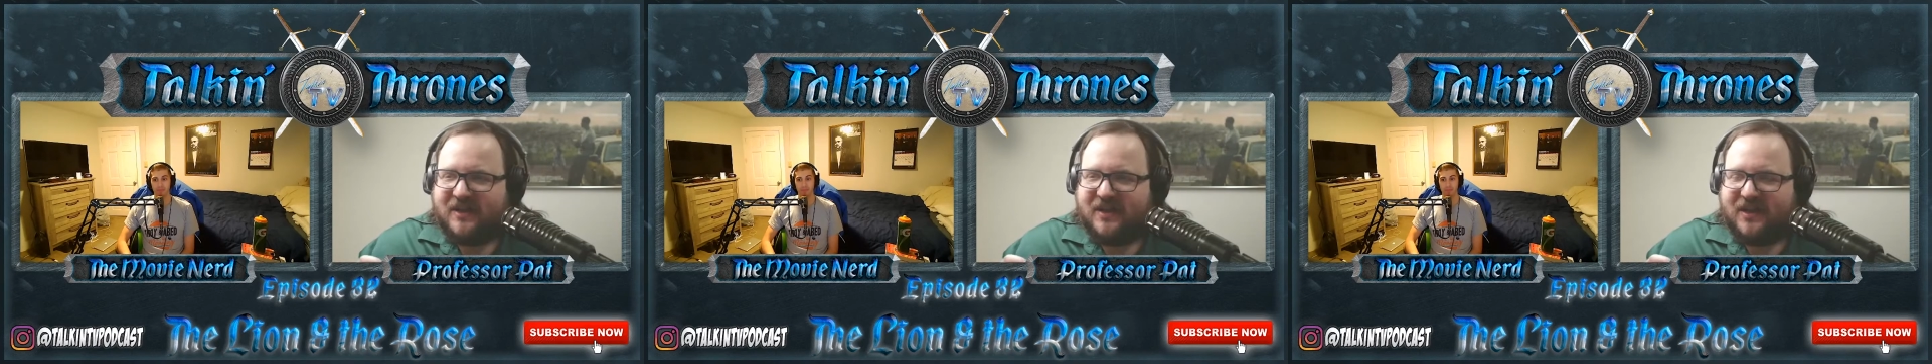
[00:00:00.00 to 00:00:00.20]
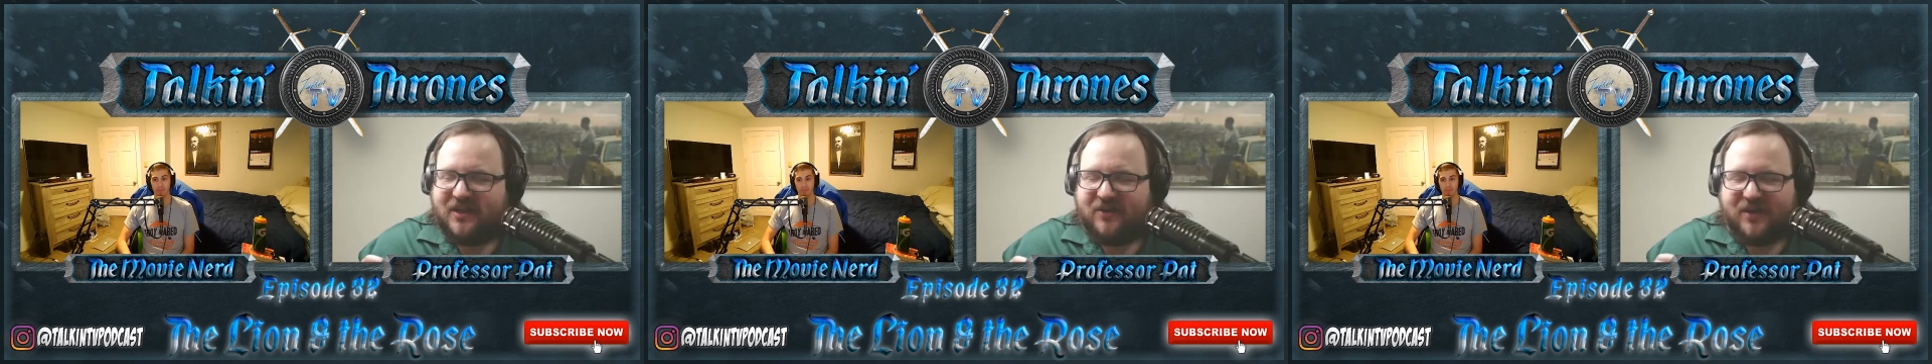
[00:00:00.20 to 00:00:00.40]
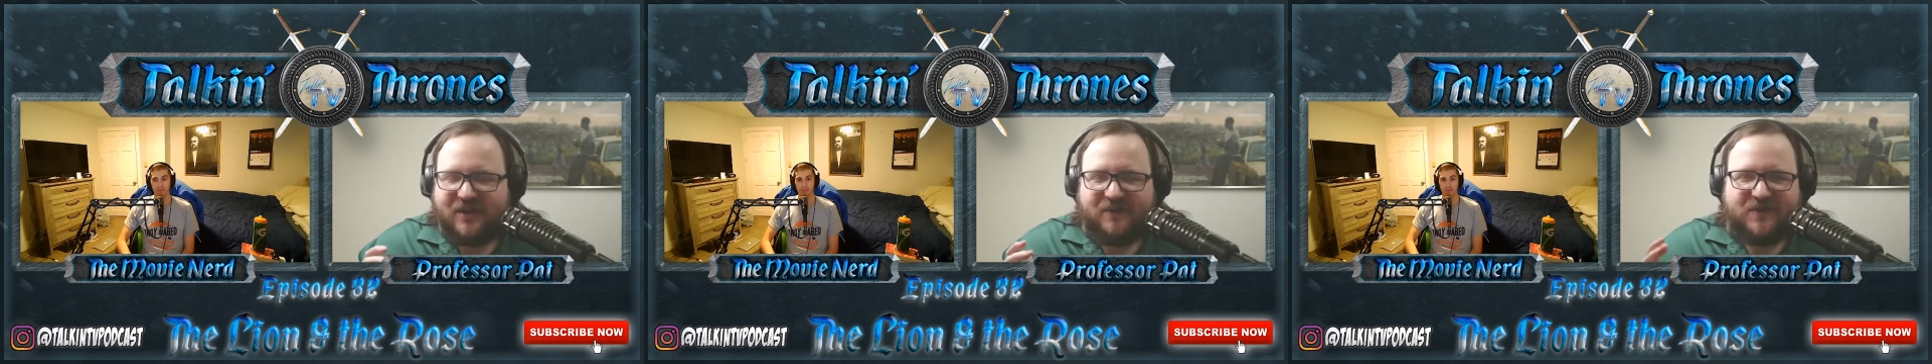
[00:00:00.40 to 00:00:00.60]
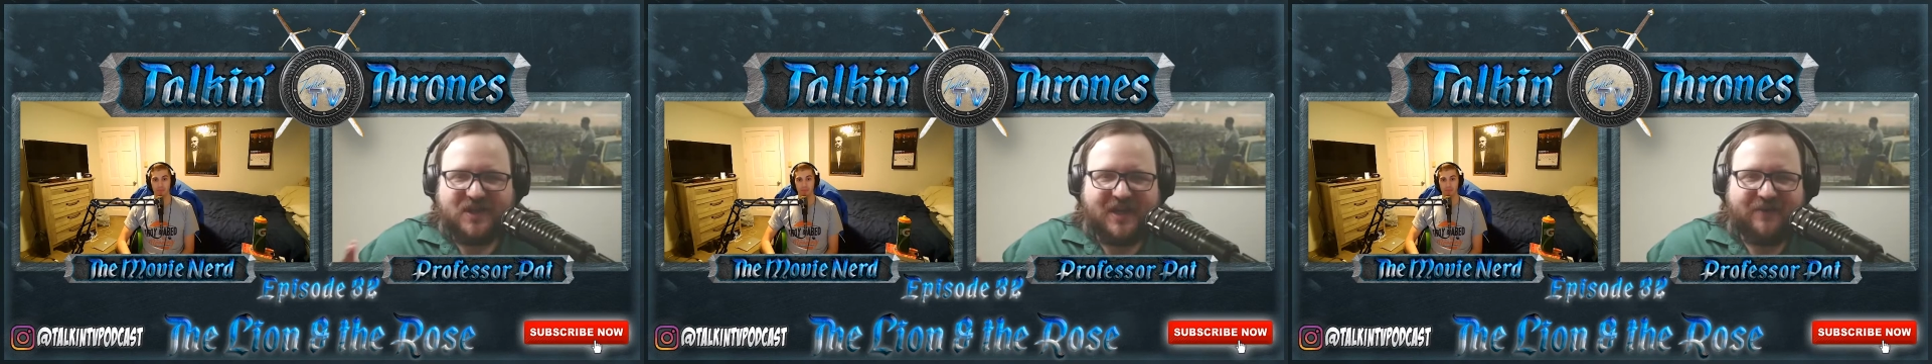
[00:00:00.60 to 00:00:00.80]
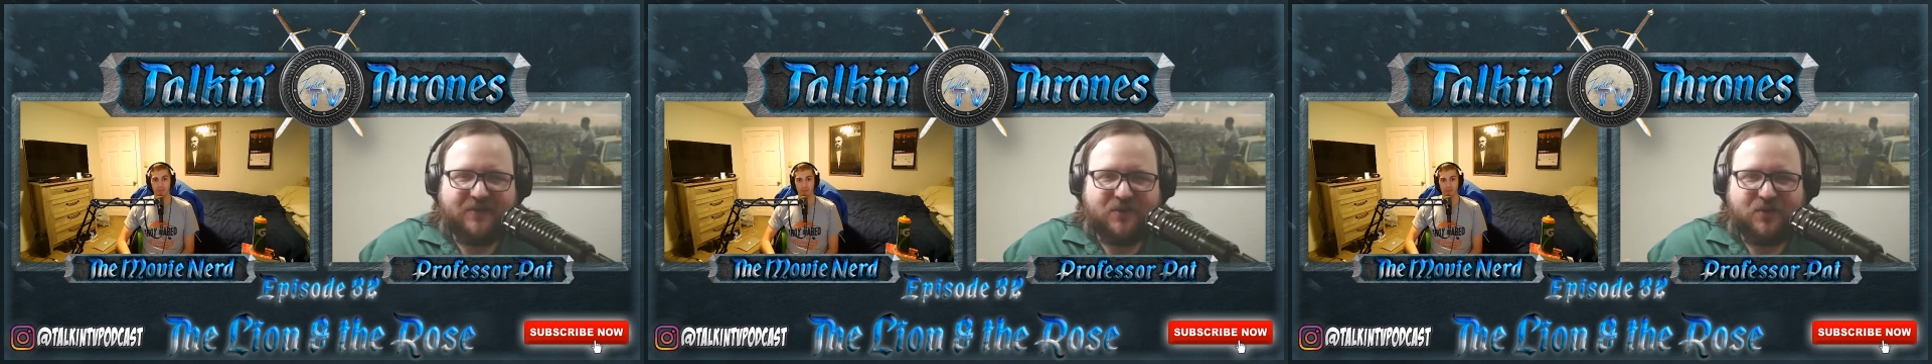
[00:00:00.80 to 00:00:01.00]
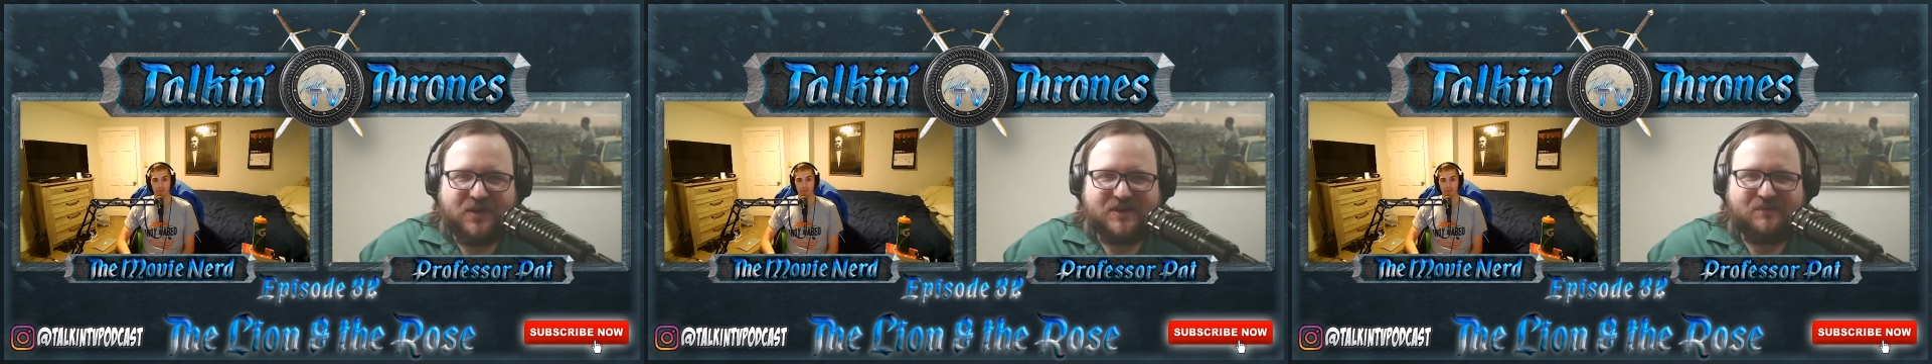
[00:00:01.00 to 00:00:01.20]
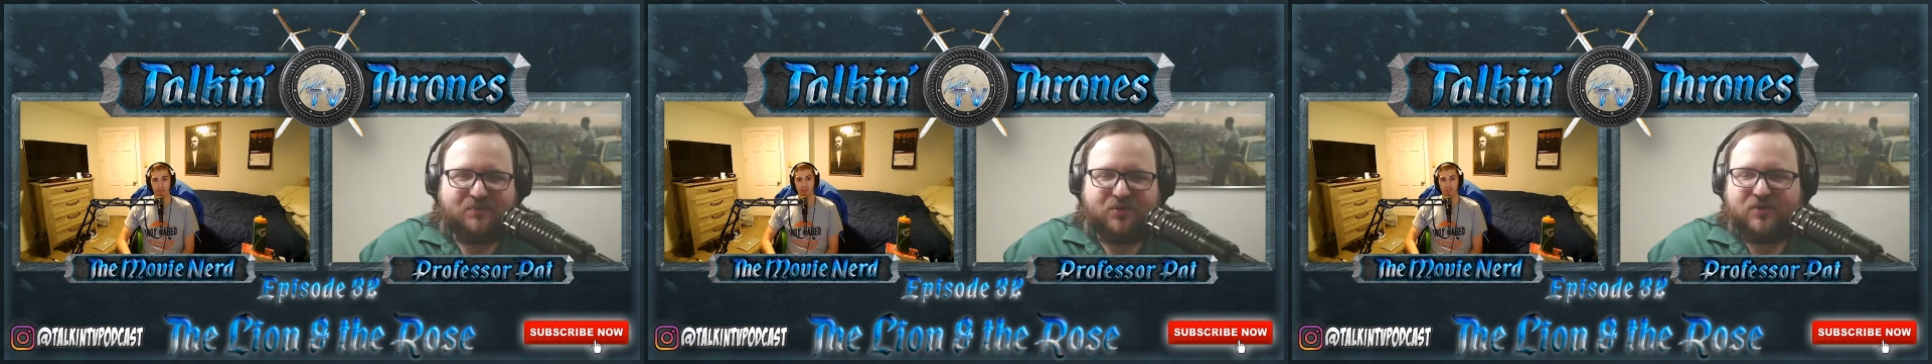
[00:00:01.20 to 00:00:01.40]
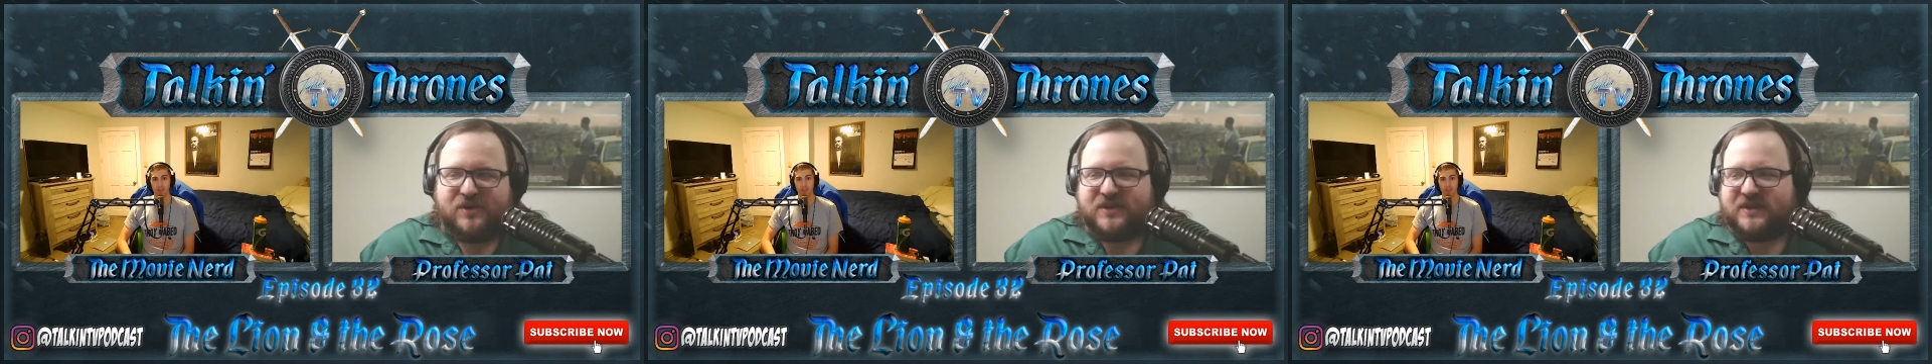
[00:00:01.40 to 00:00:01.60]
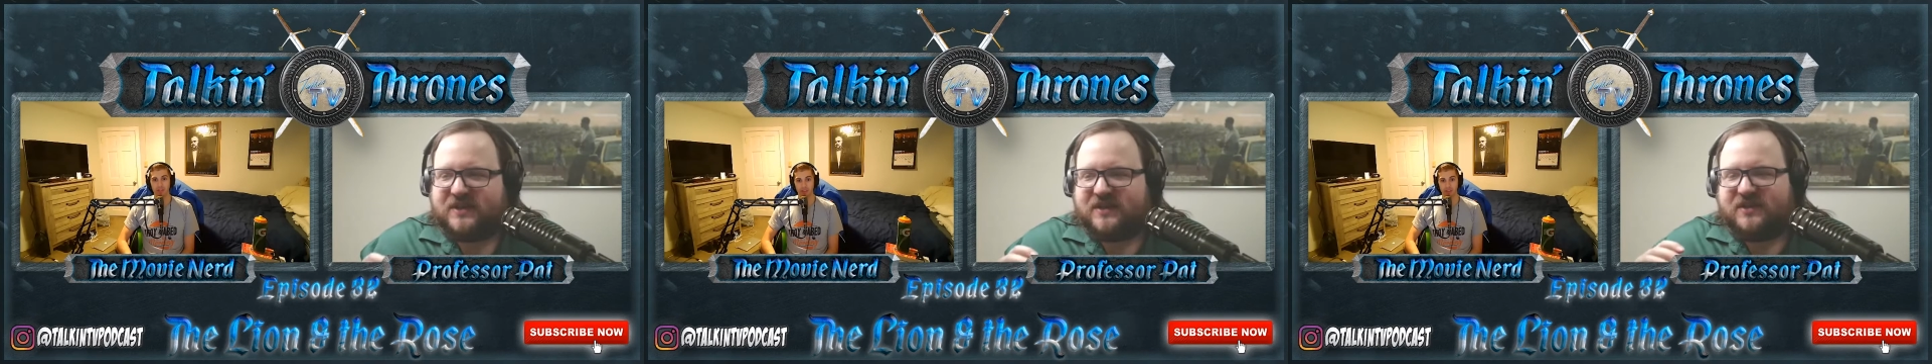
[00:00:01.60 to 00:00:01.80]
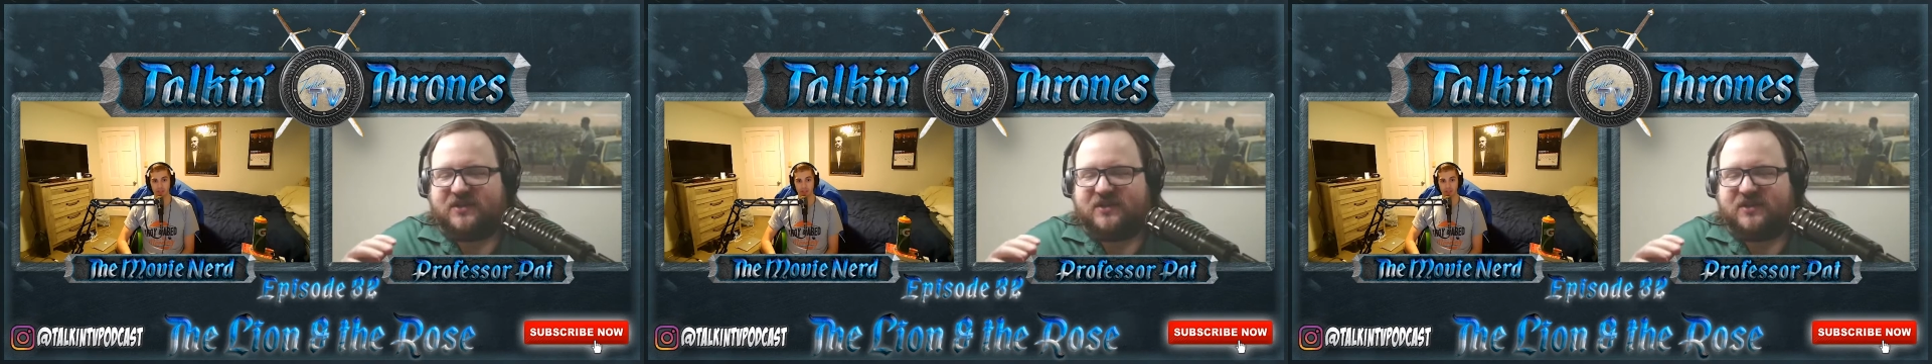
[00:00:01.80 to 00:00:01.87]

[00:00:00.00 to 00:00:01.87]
if Joffrey wasn't poisoned,